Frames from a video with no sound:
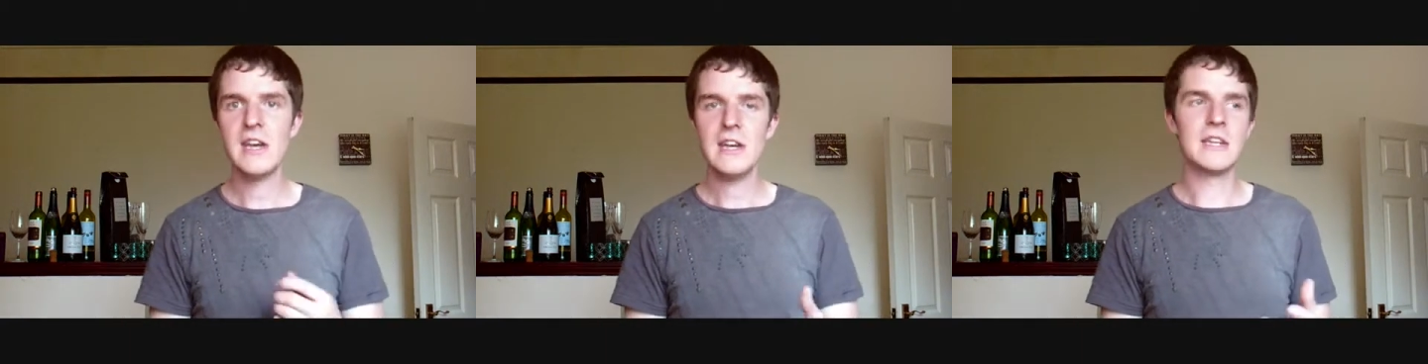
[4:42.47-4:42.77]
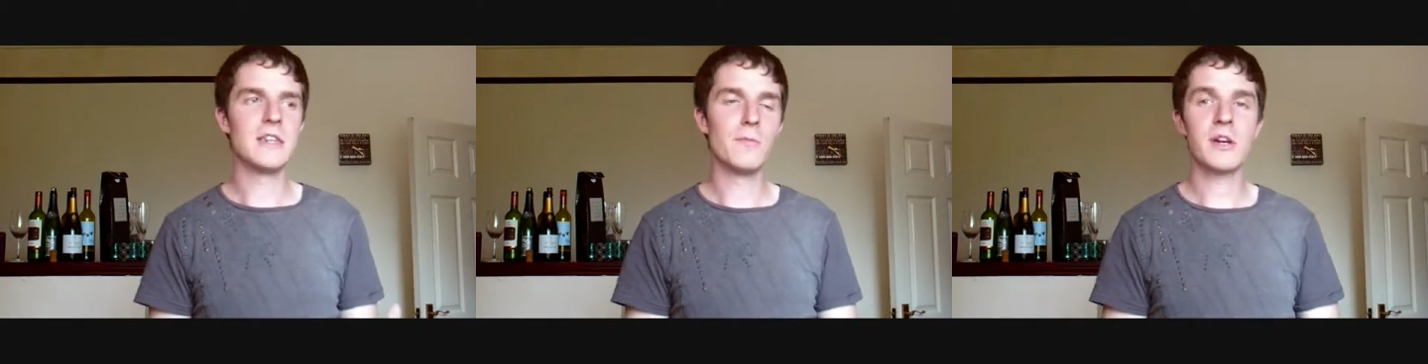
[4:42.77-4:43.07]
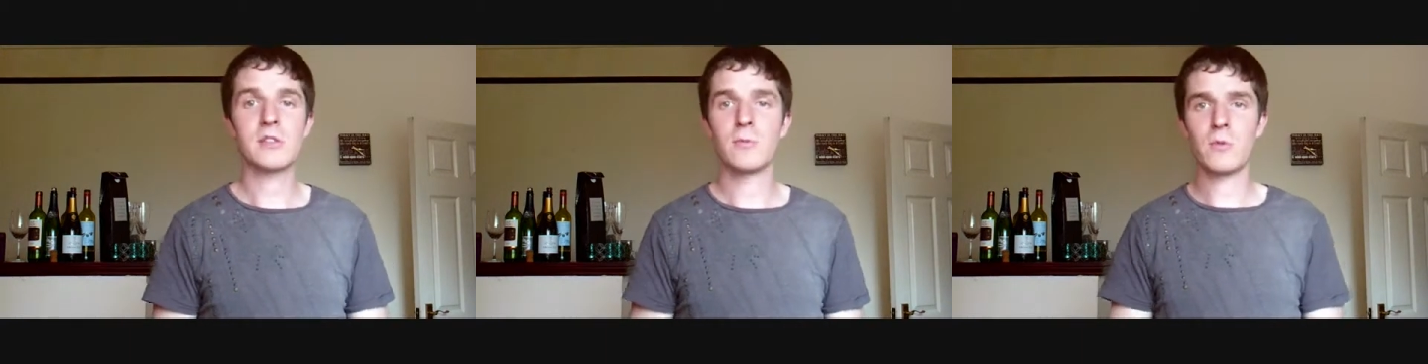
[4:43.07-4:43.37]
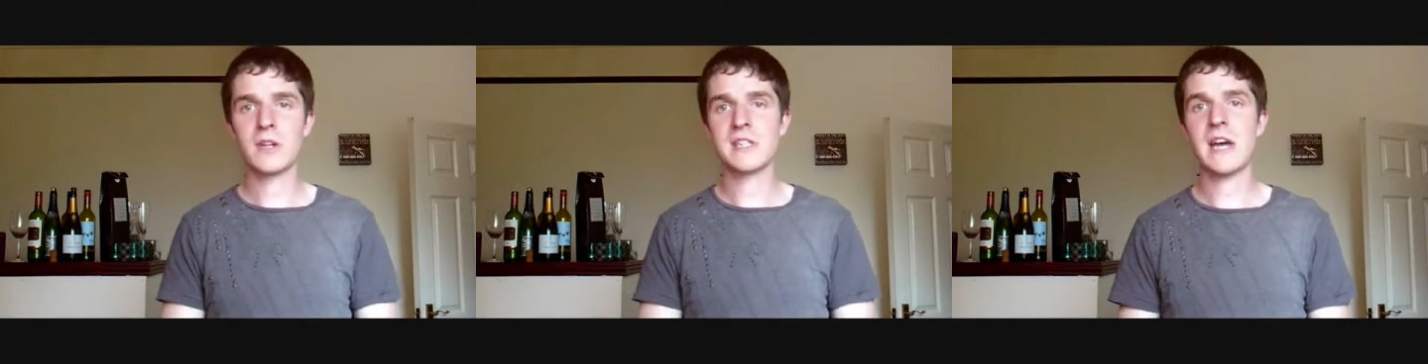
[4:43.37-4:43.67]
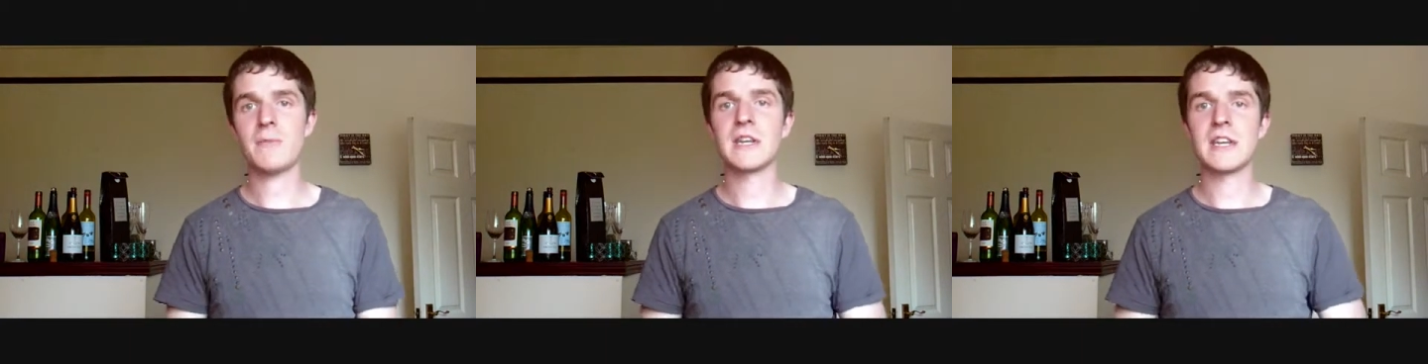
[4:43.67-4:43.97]
in the muscle, but what is
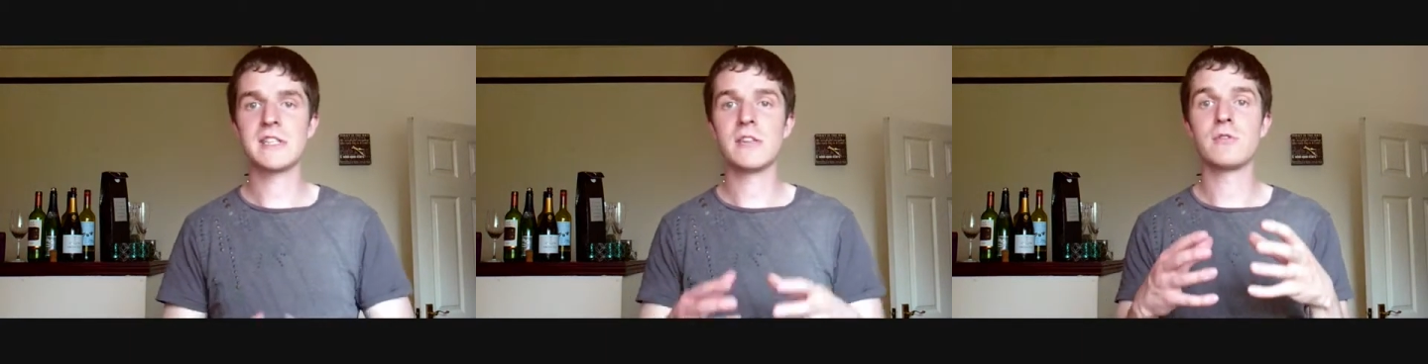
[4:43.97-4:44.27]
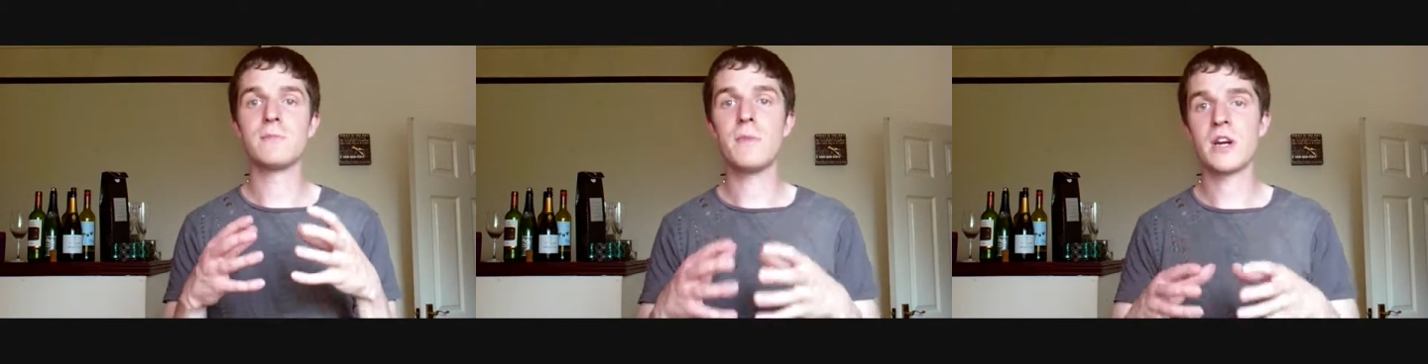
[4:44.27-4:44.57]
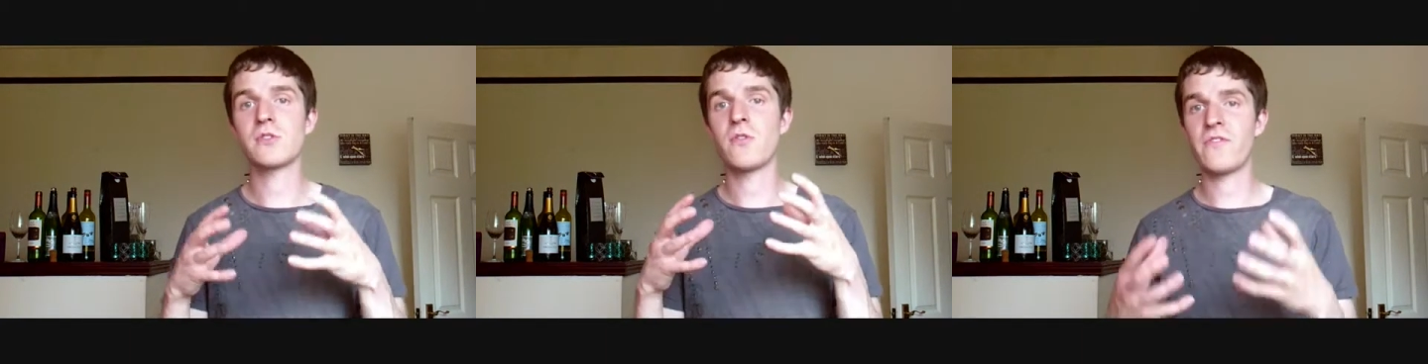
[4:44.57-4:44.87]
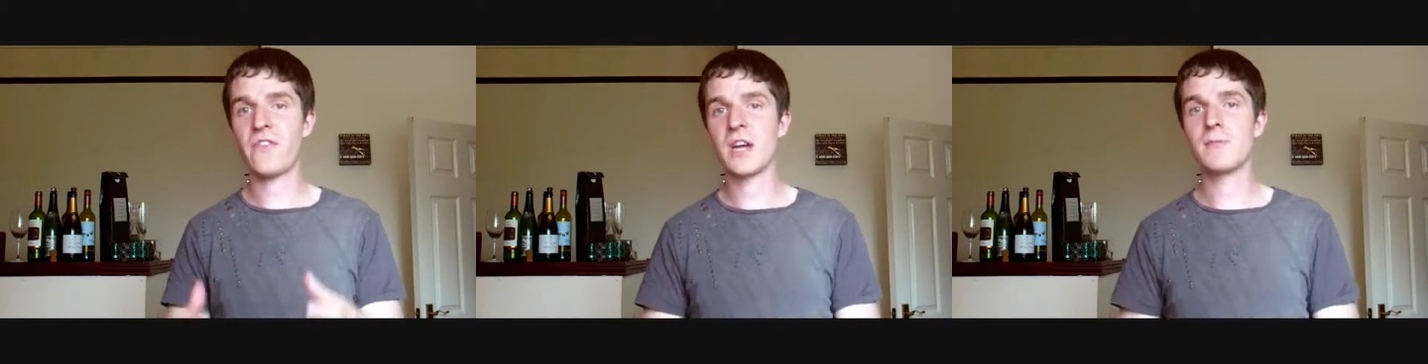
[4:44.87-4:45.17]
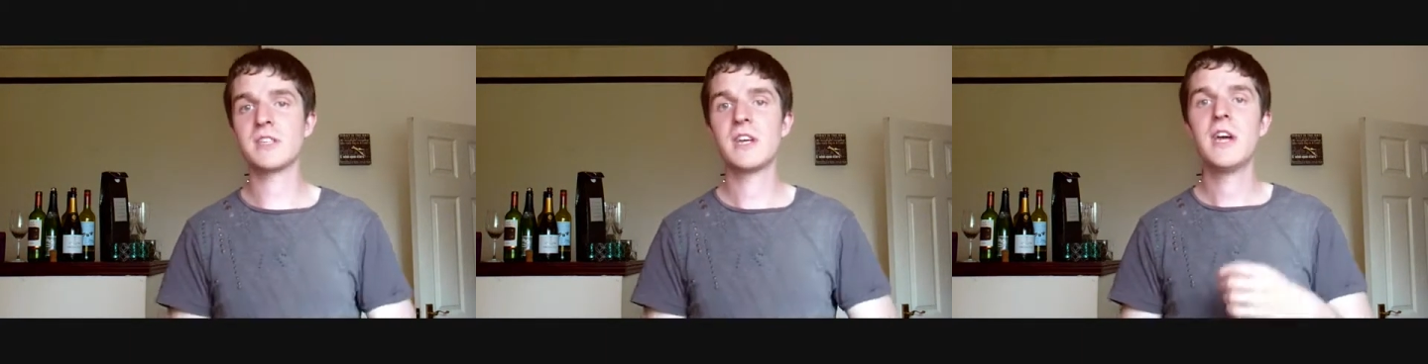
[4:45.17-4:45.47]
happening is those muscle
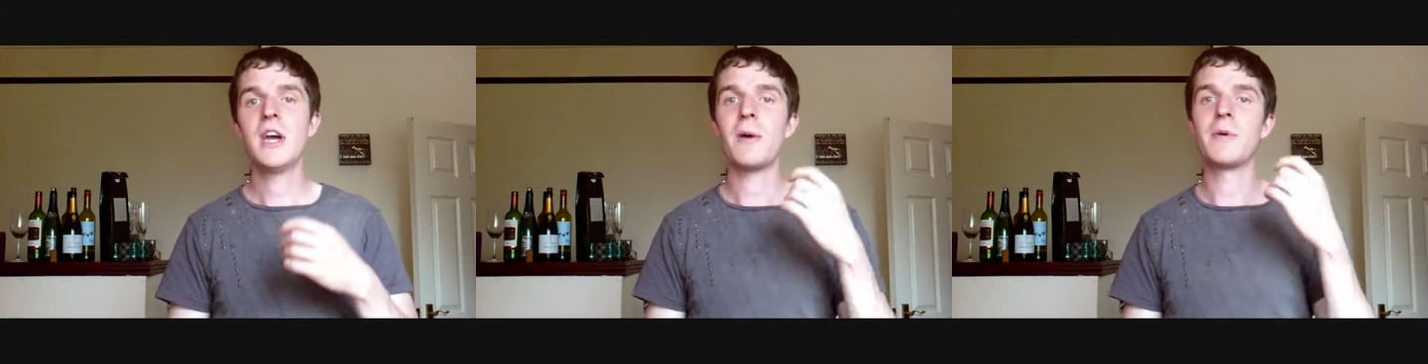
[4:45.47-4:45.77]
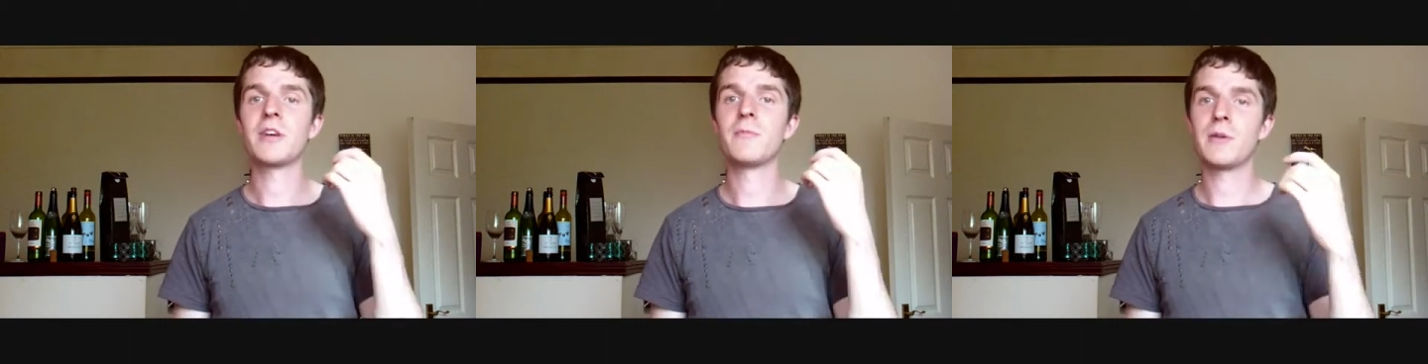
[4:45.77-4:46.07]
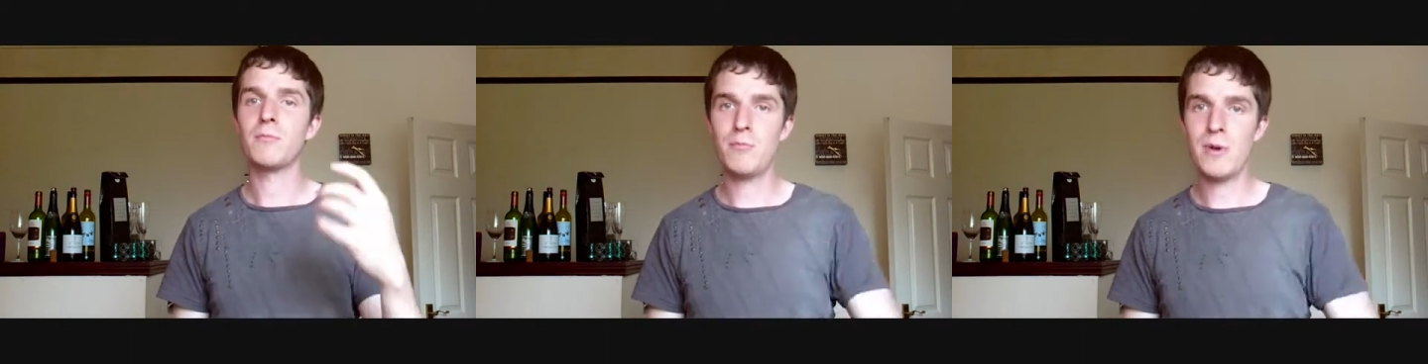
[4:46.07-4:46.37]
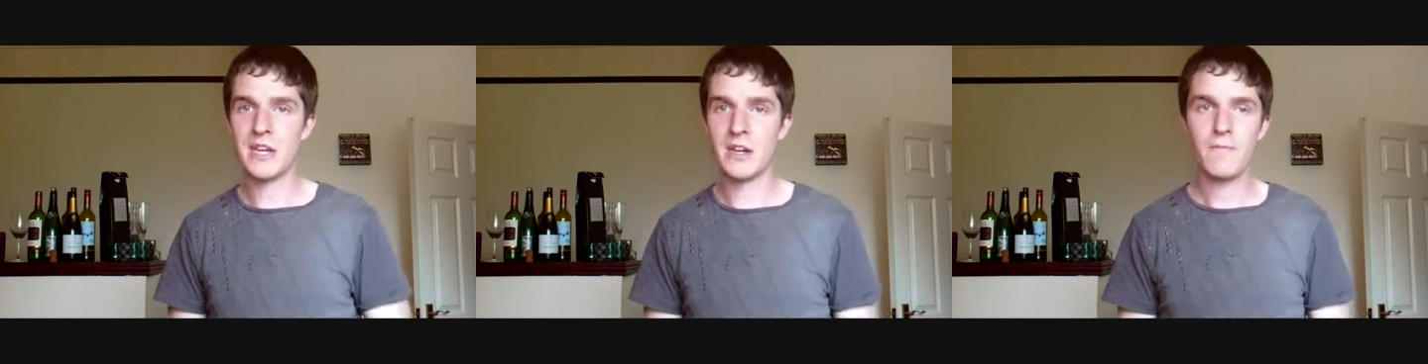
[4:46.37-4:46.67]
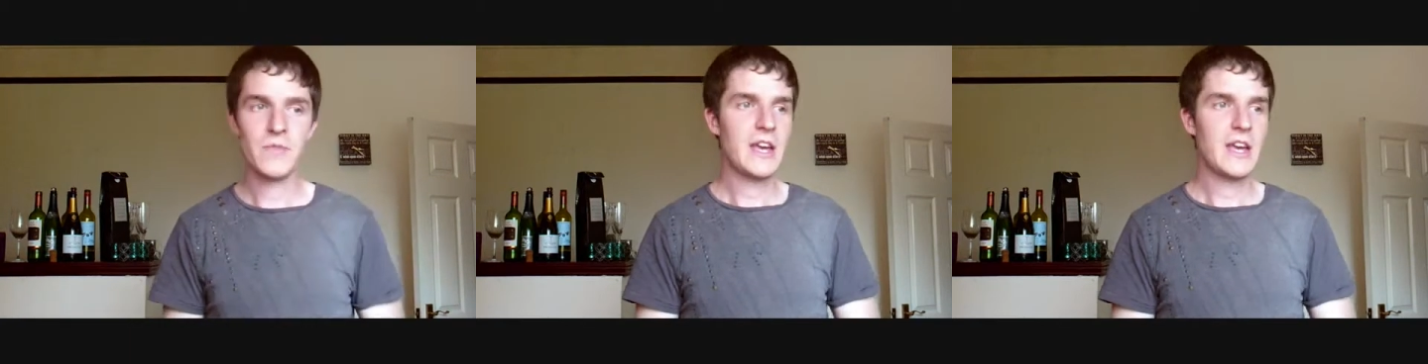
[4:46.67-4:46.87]
fibers are becoming bigger.